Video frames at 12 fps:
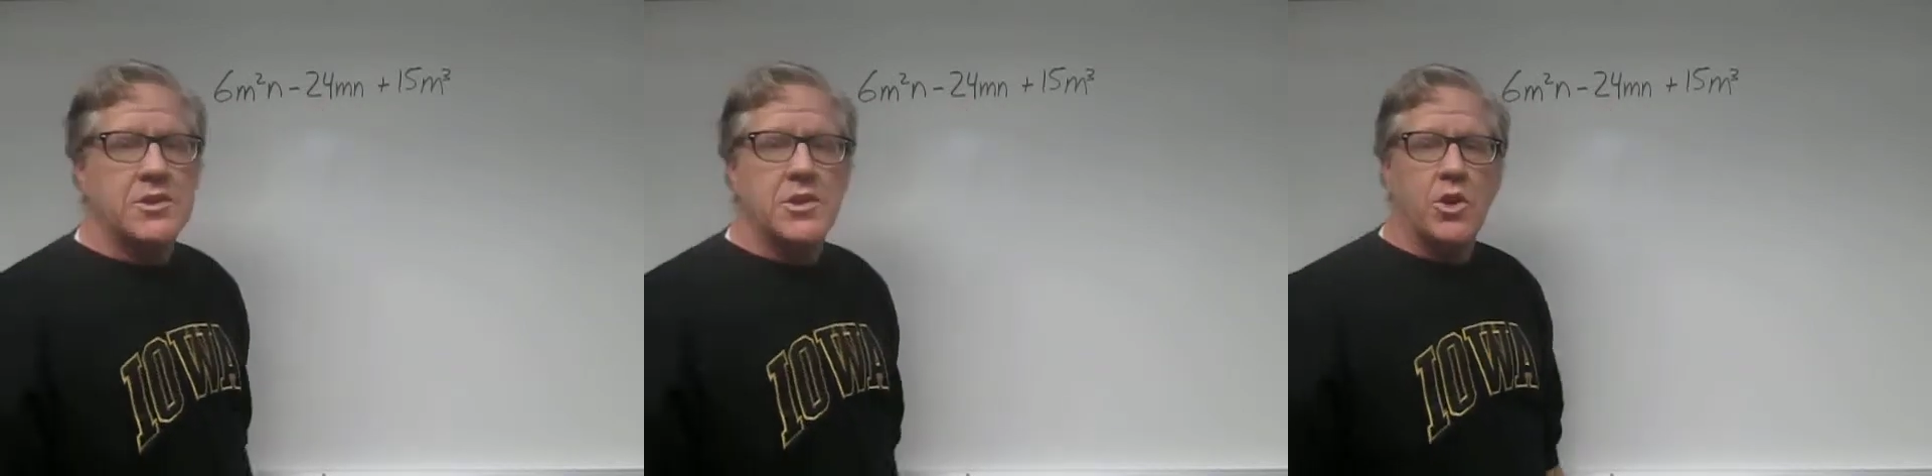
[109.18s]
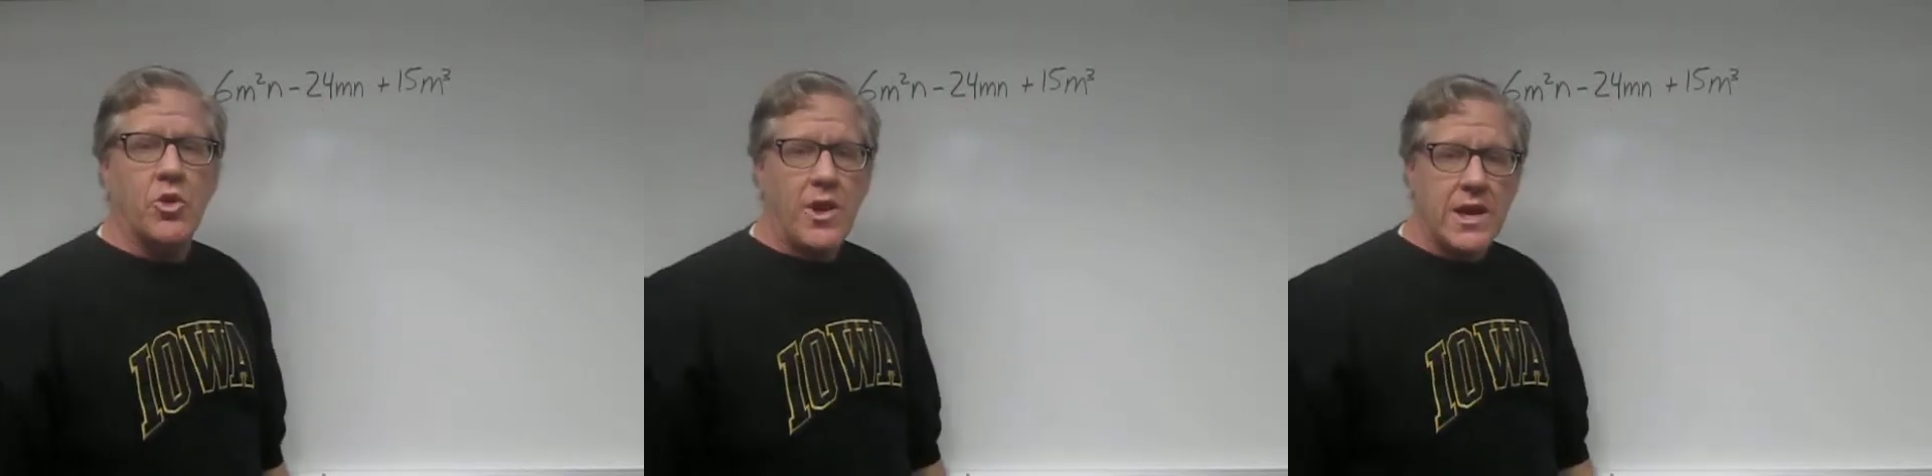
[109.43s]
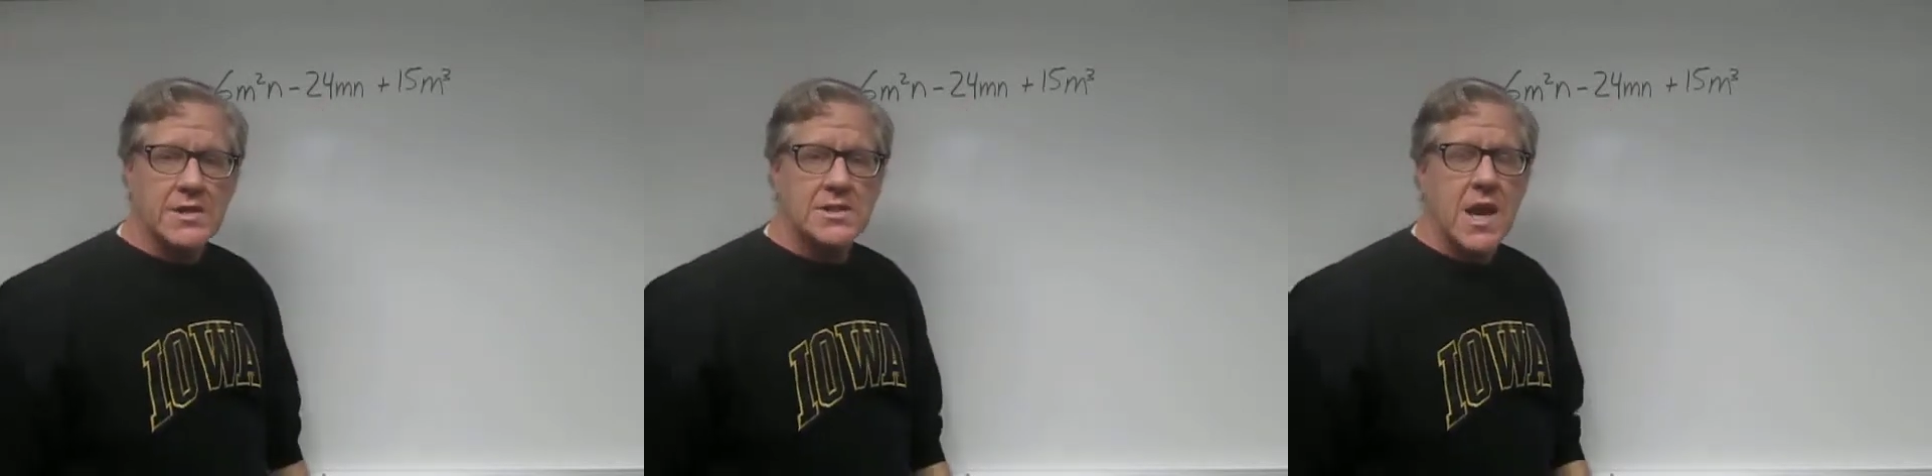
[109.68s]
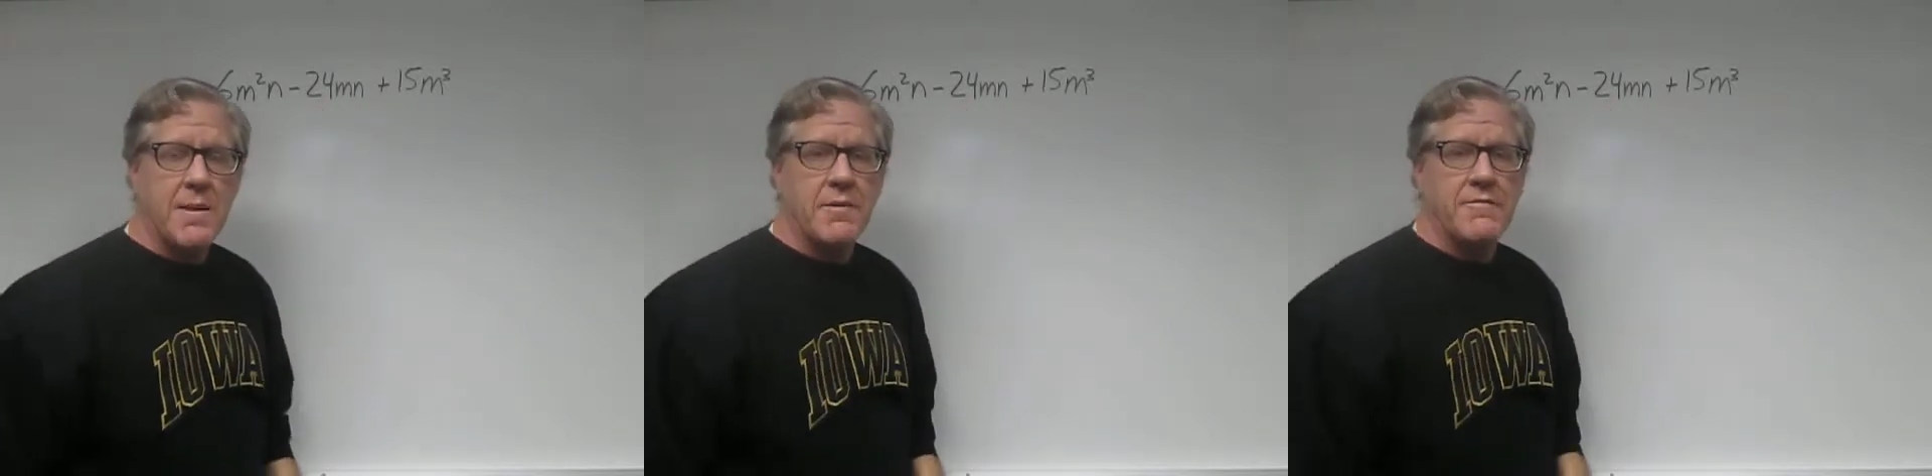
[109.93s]
it the greatest
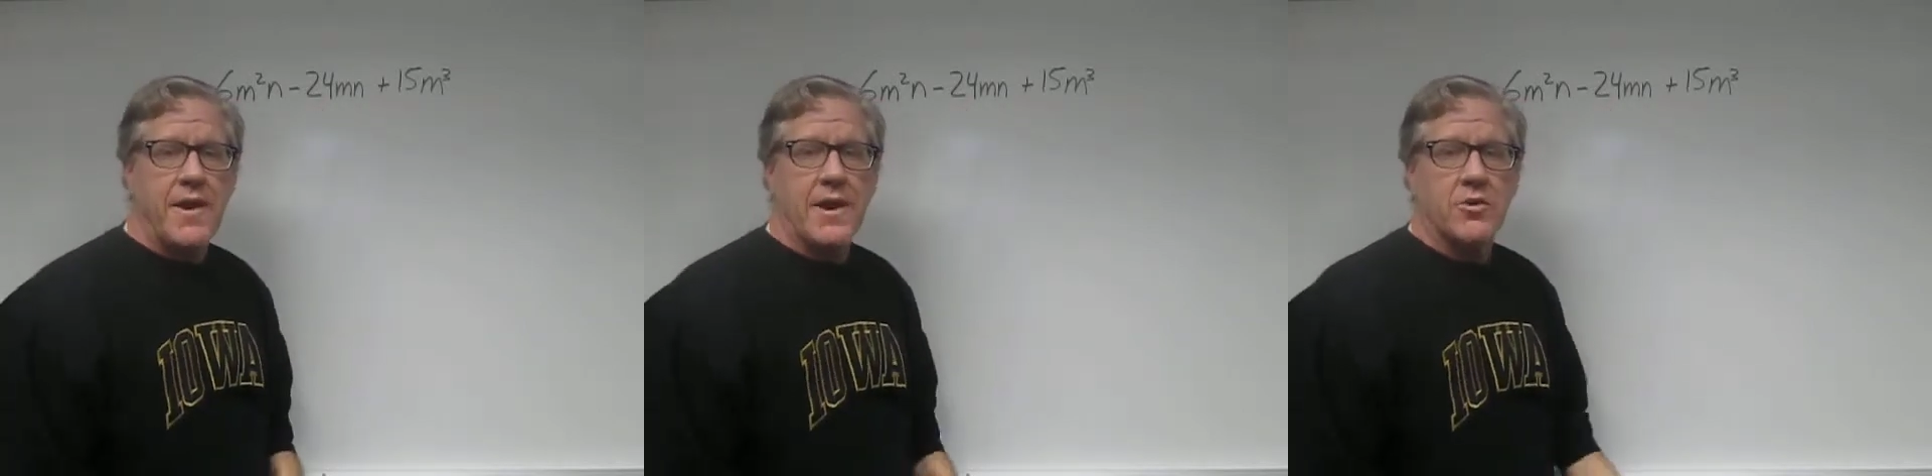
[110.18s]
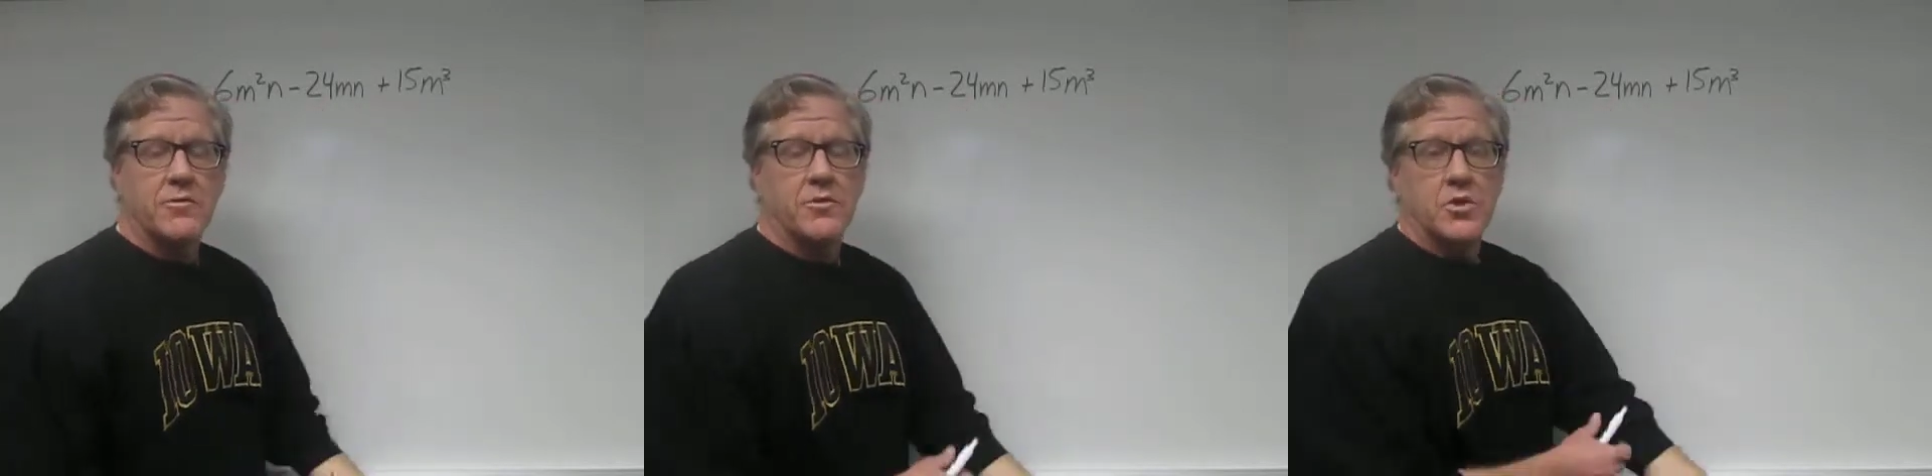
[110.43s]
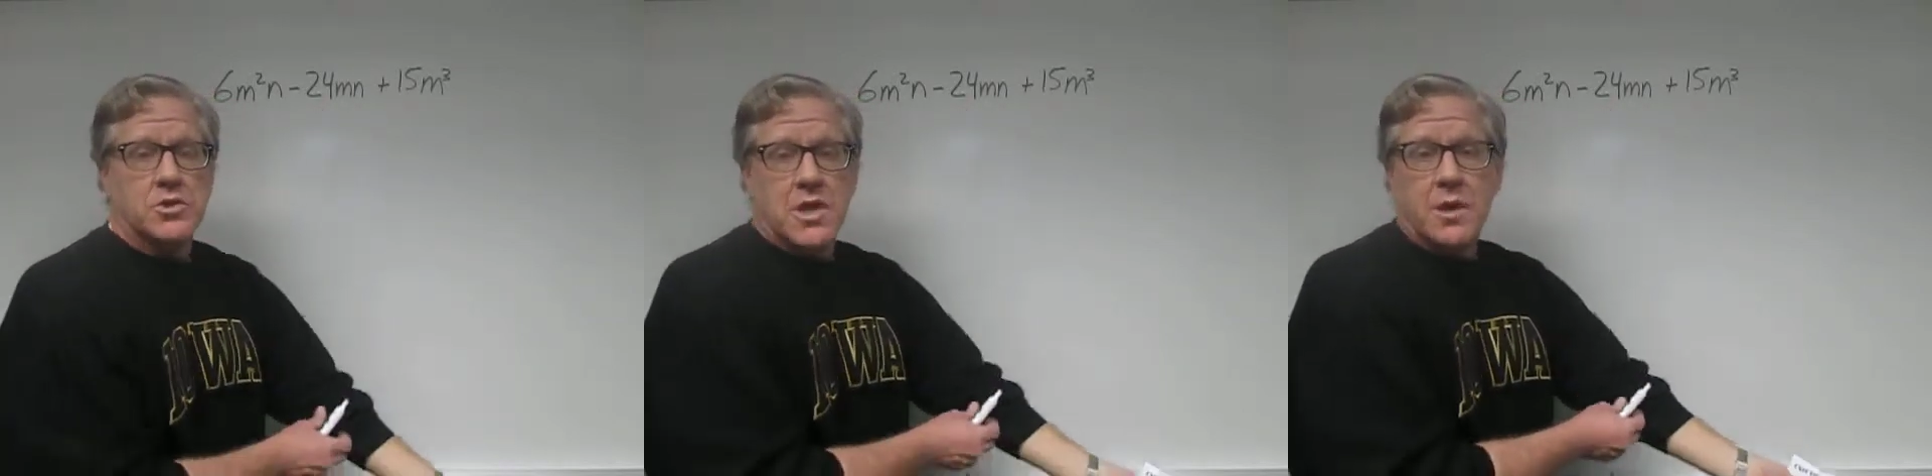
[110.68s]
common factor of those